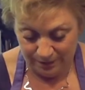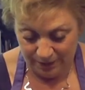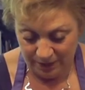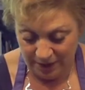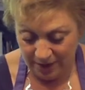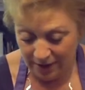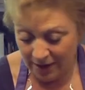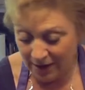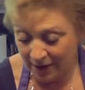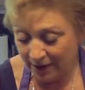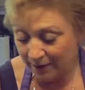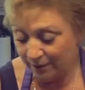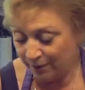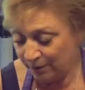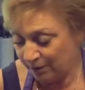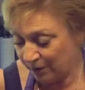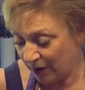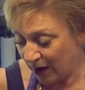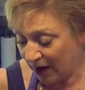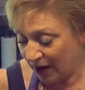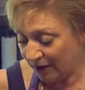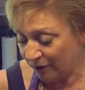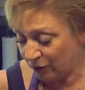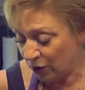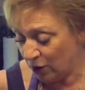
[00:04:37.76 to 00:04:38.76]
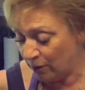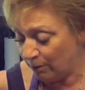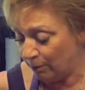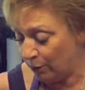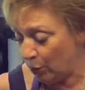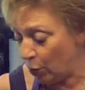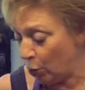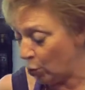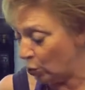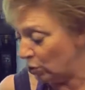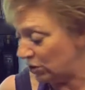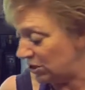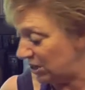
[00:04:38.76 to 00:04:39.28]
Now I've got a
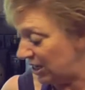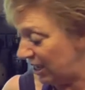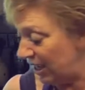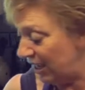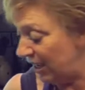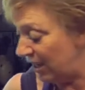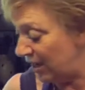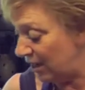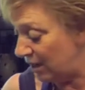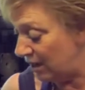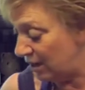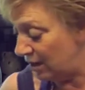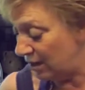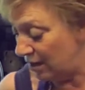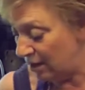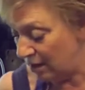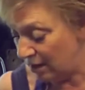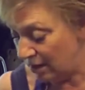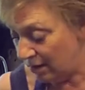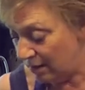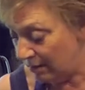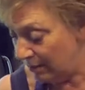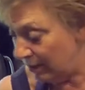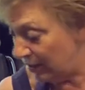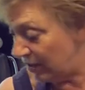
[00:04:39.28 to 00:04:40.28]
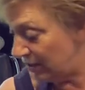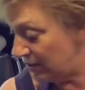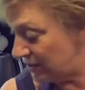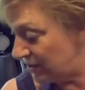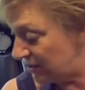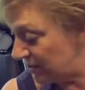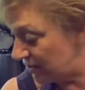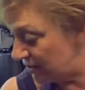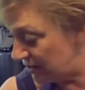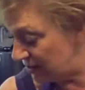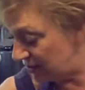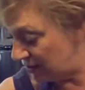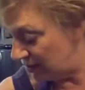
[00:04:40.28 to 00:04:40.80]
board here
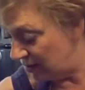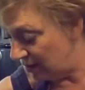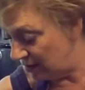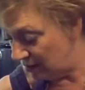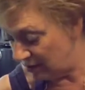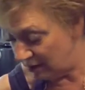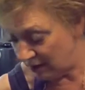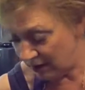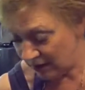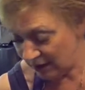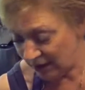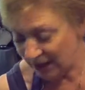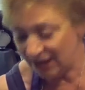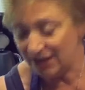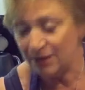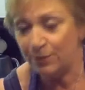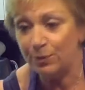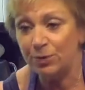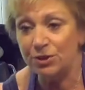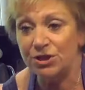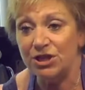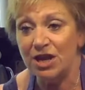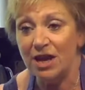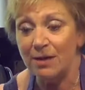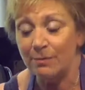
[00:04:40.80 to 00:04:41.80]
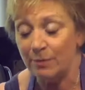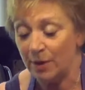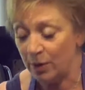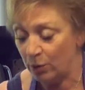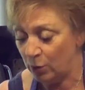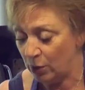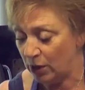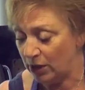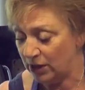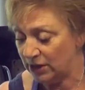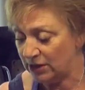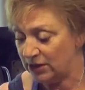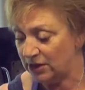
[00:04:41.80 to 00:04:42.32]
because I like to protect my
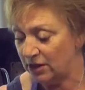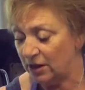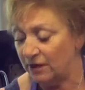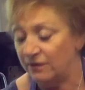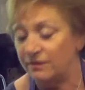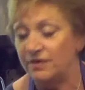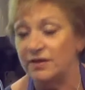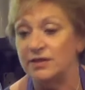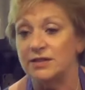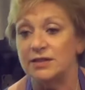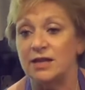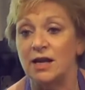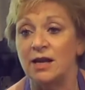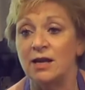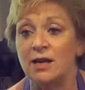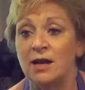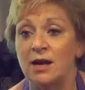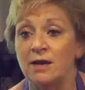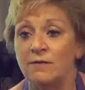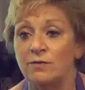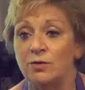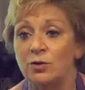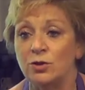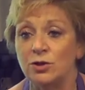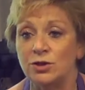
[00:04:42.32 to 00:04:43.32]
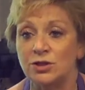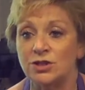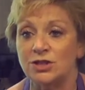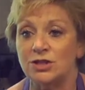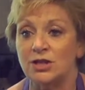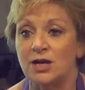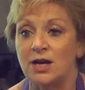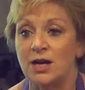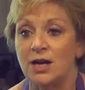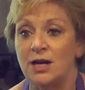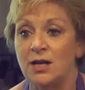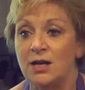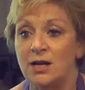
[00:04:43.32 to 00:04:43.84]
work surface, and I've got
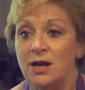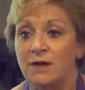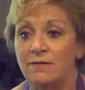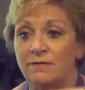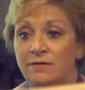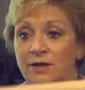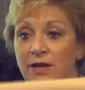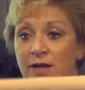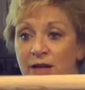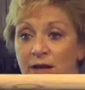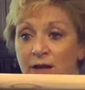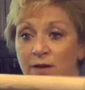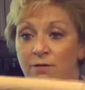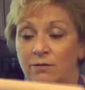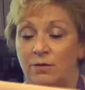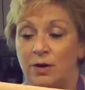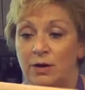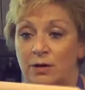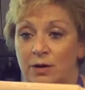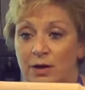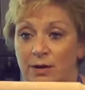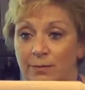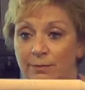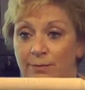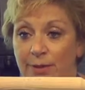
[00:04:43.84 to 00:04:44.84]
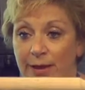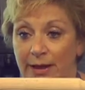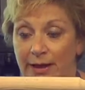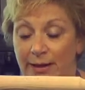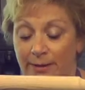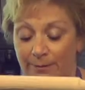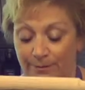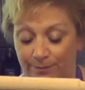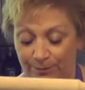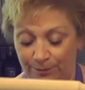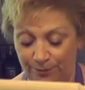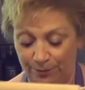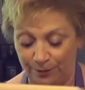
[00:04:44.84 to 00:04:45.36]
a lovely rolling
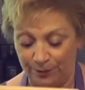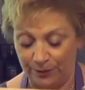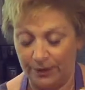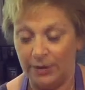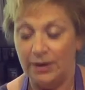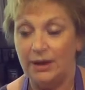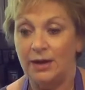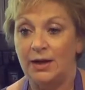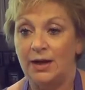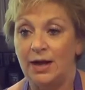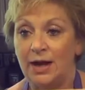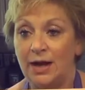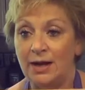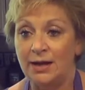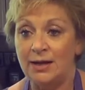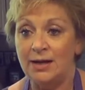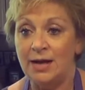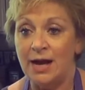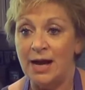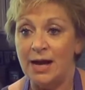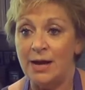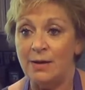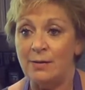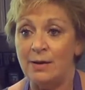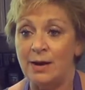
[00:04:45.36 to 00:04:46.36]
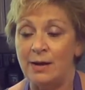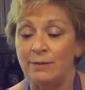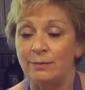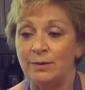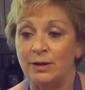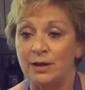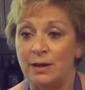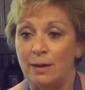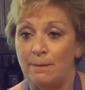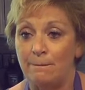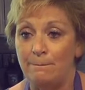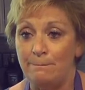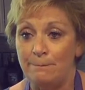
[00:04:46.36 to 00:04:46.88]
pin, and now I'm
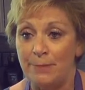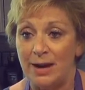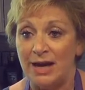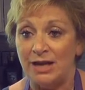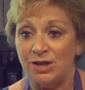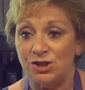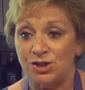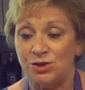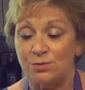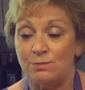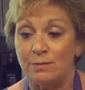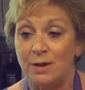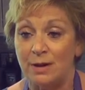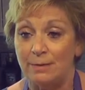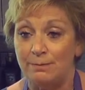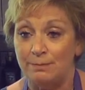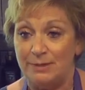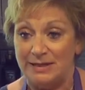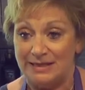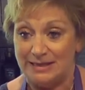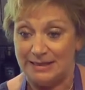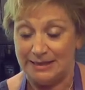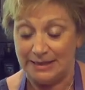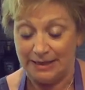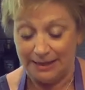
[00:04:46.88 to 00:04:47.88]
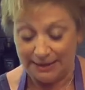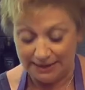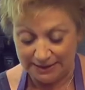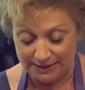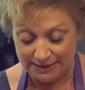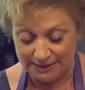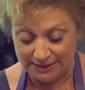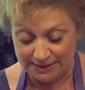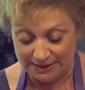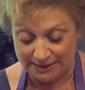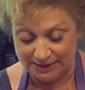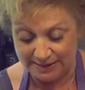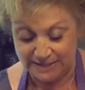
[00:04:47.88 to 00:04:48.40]
going to bash my
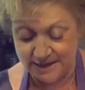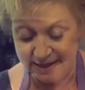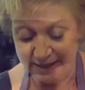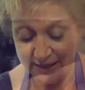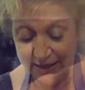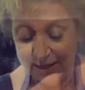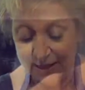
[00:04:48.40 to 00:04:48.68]
biscuits.